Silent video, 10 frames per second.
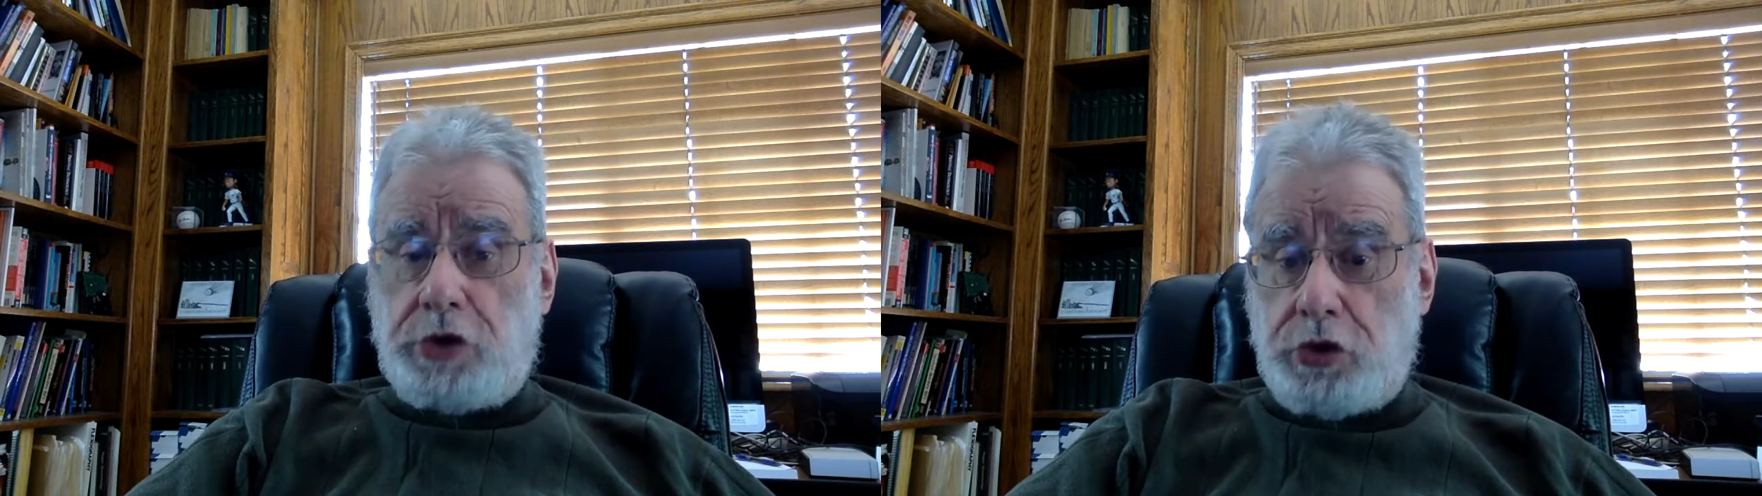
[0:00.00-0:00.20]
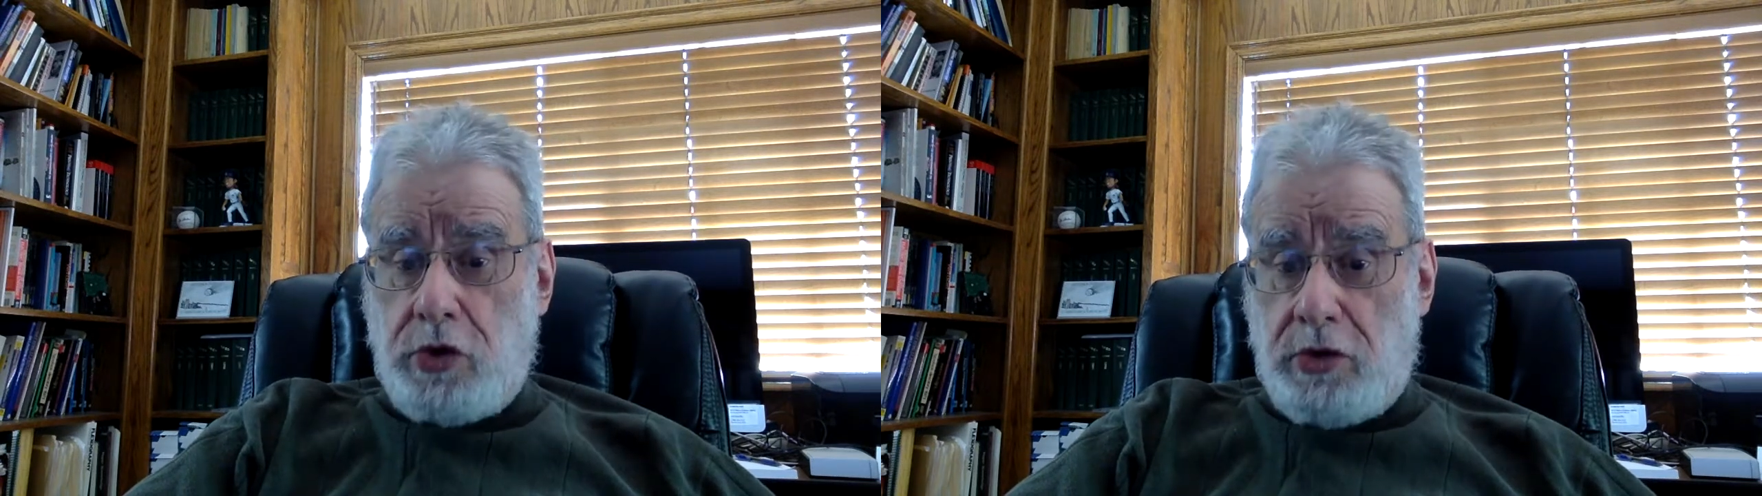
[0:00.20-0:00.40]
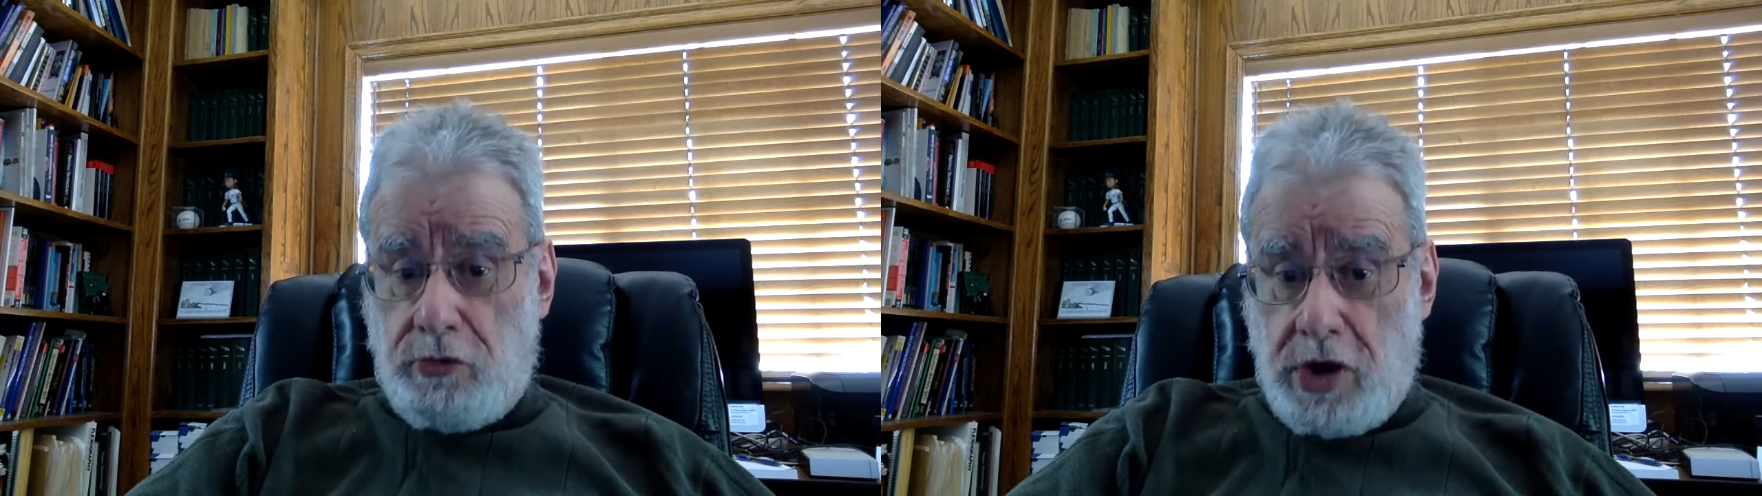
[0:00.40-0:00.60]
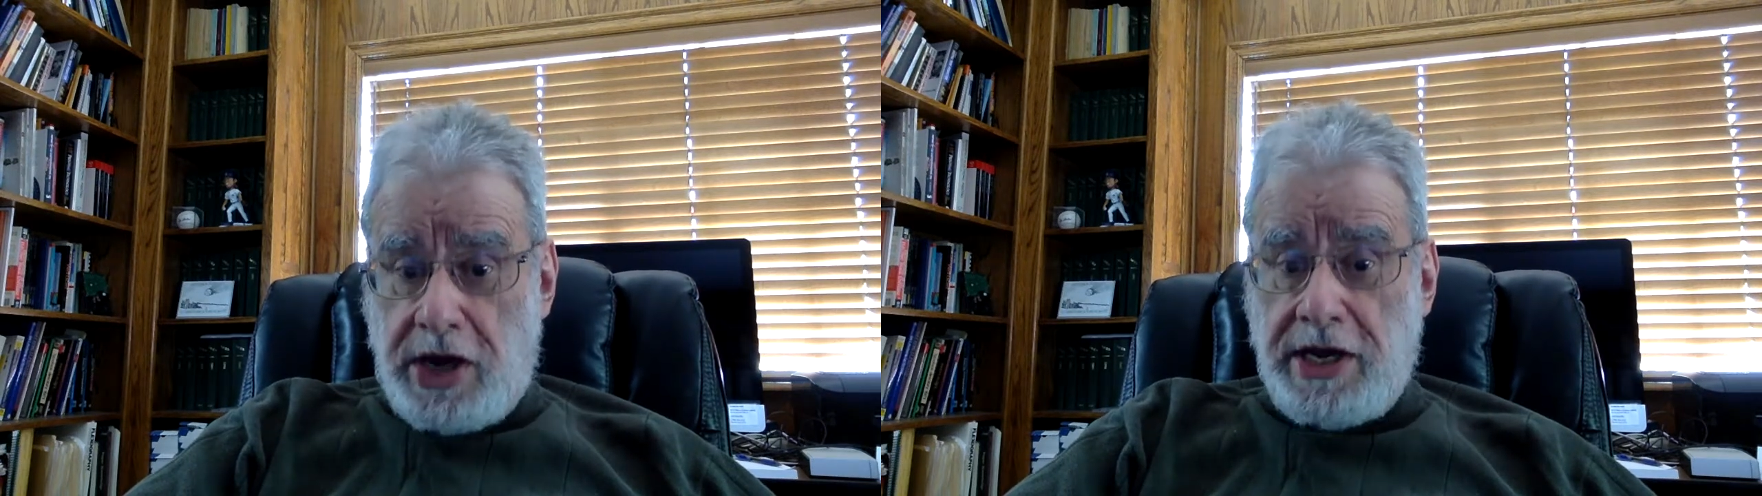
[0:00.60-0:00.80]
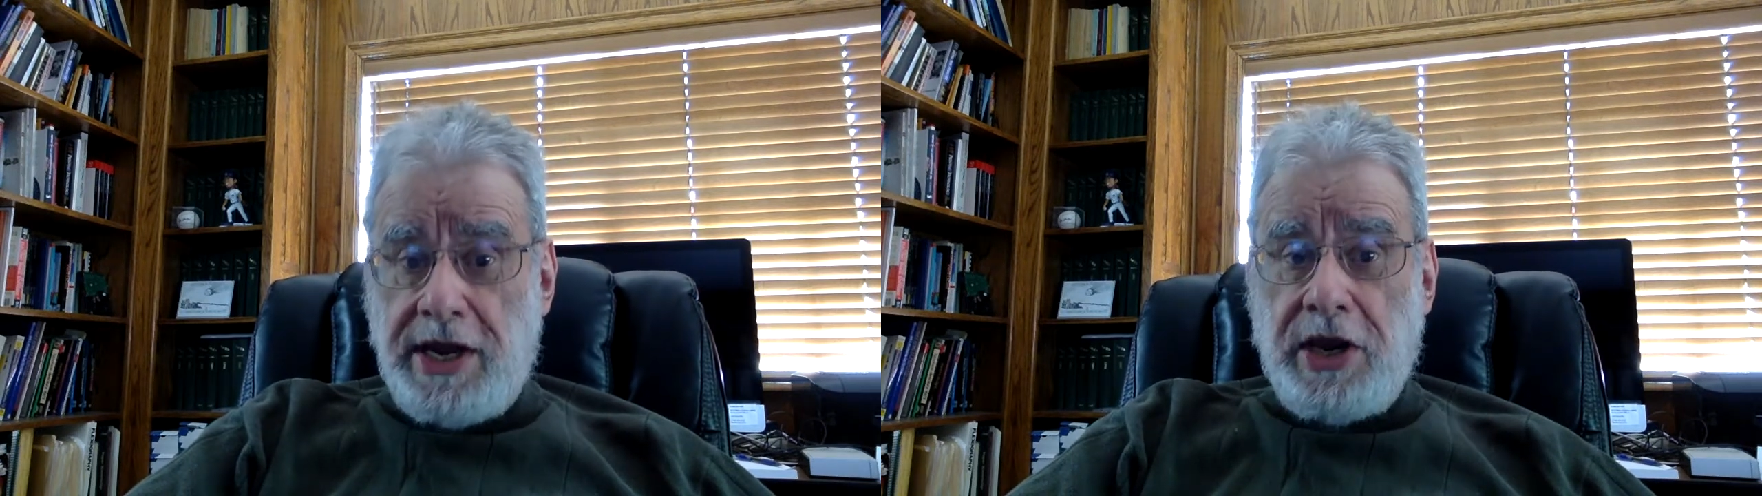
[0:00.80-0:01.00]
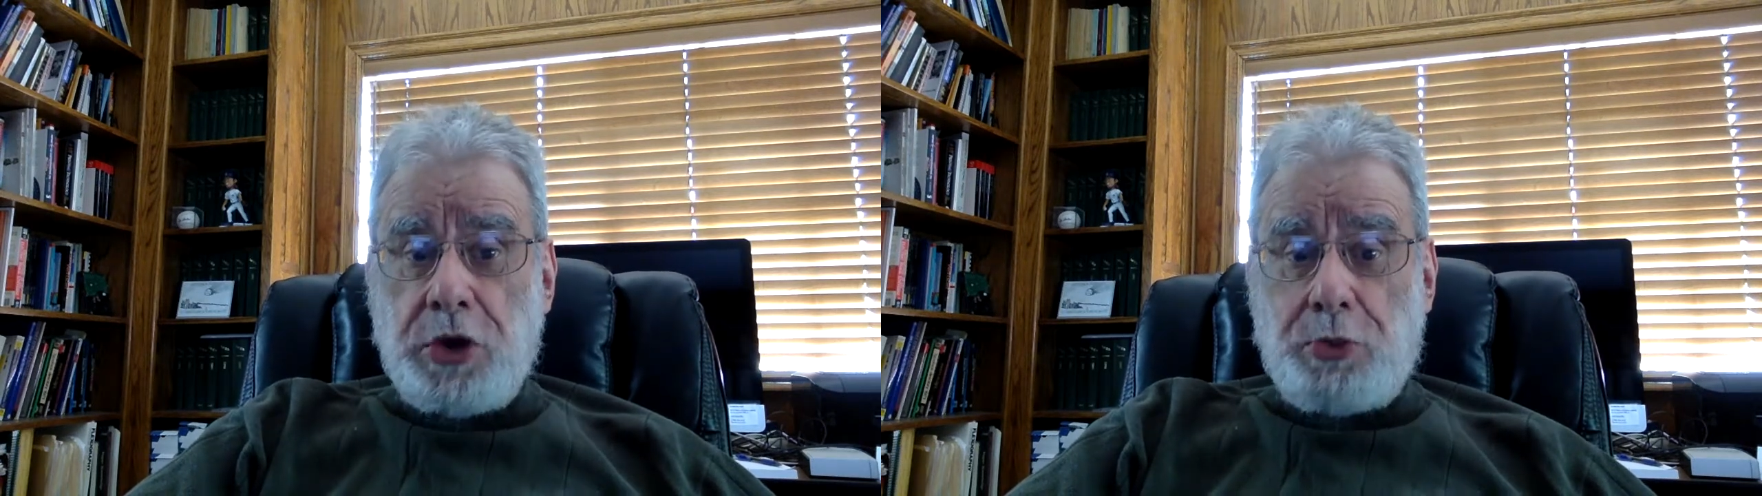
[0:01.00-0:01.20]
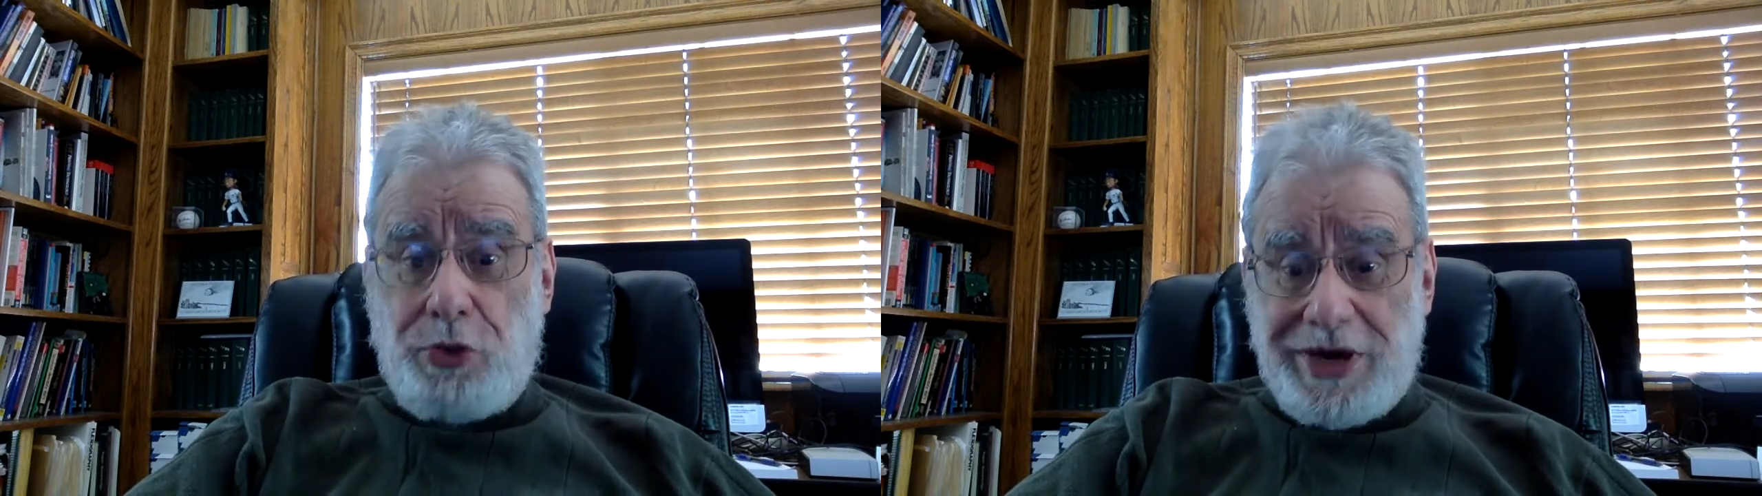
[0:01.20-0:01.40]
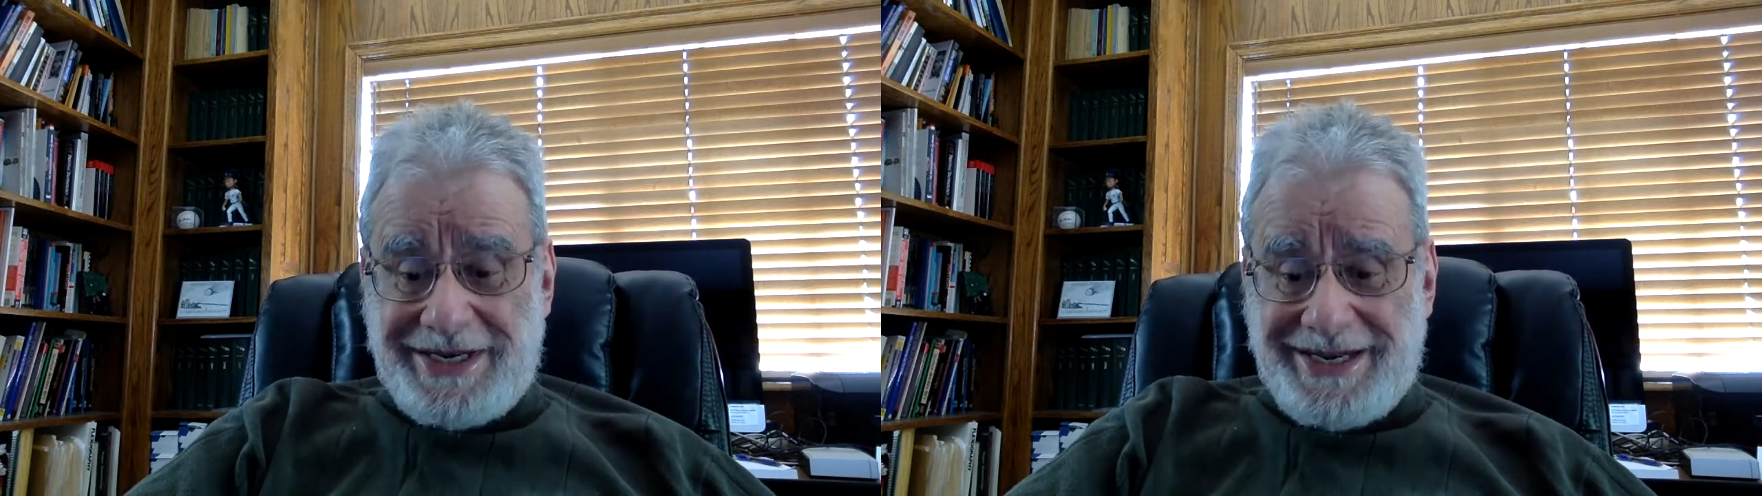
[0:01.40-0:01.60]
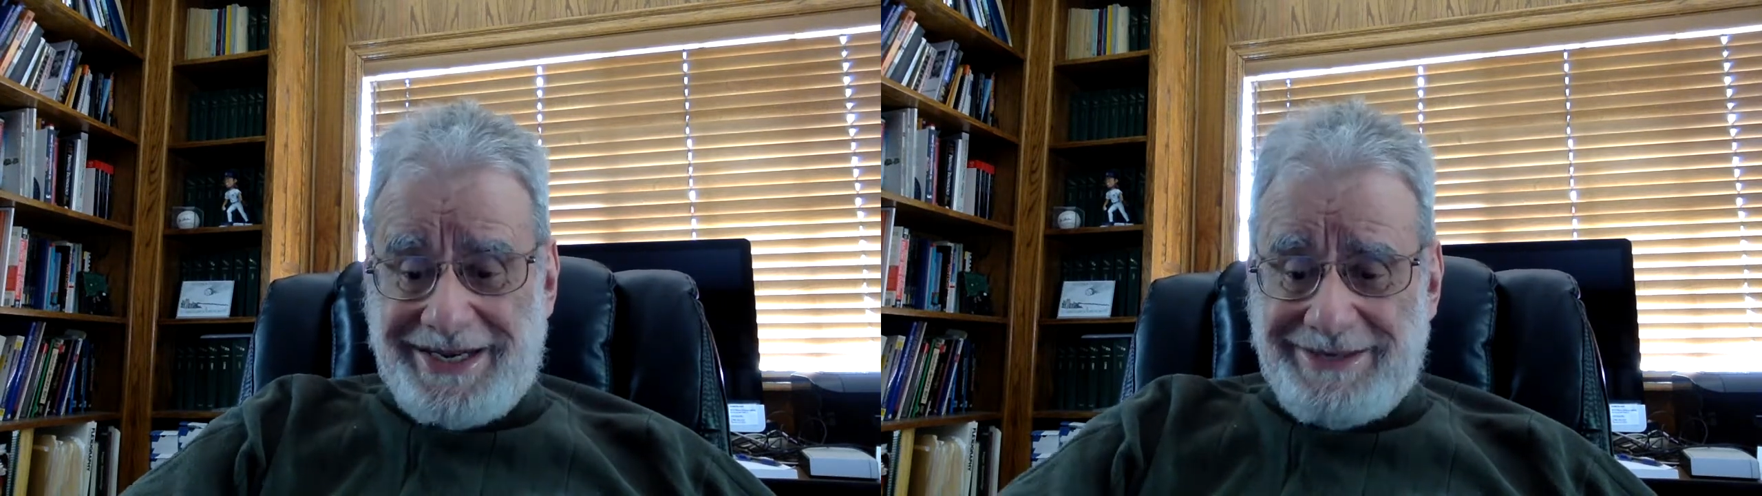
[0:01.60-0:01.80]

short-run printing.